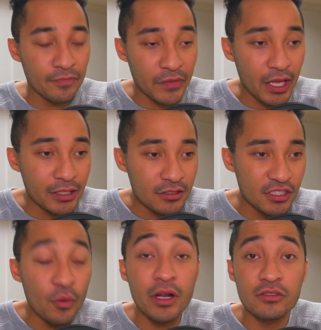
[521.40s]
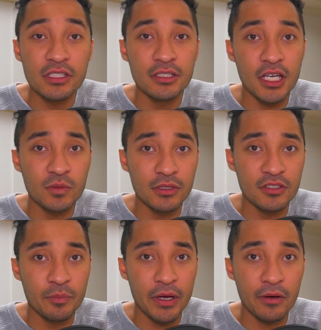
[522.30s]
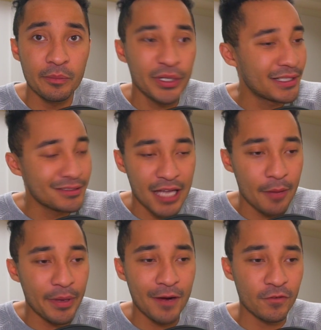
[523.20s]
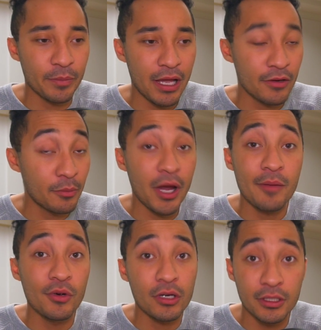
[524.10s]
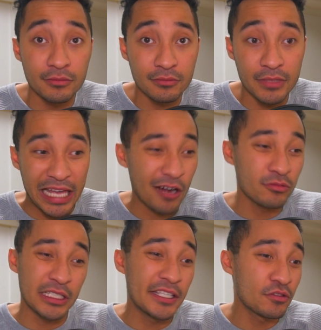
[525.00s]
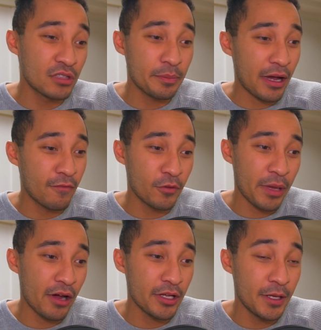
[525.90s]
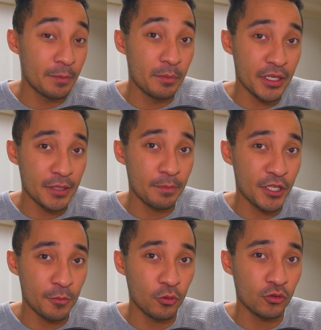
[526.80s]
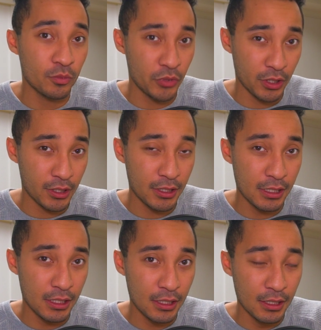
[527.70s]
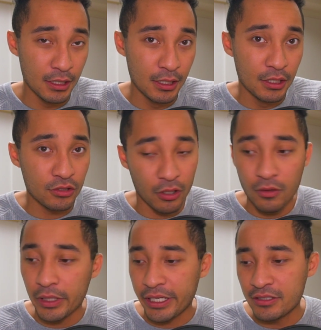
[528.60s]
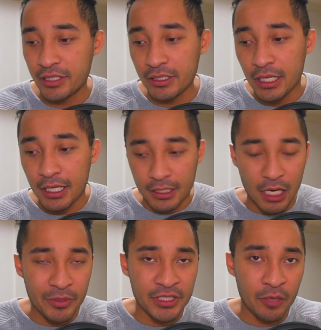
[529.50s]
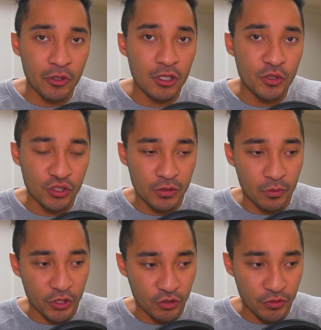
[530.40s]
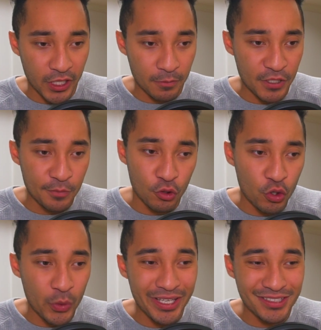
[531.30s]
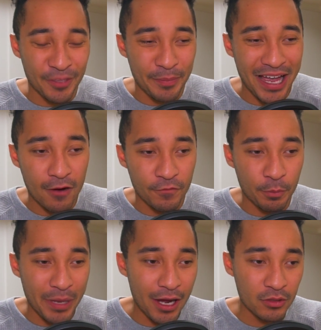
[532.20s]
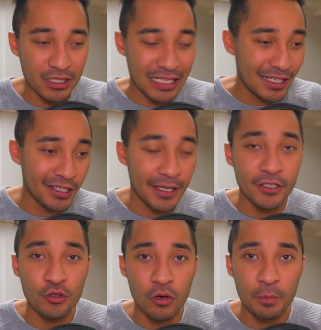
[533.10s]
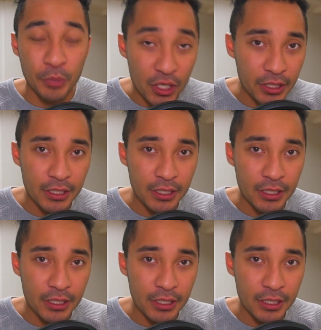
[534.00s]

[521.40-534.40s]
Let's see what else he does with this belt. But he's not pound for pound in my book. And I don't think he's really pound for pound in many people's book. So, like I said, comment down below what you think, people. Who is the pound for pound king in your book?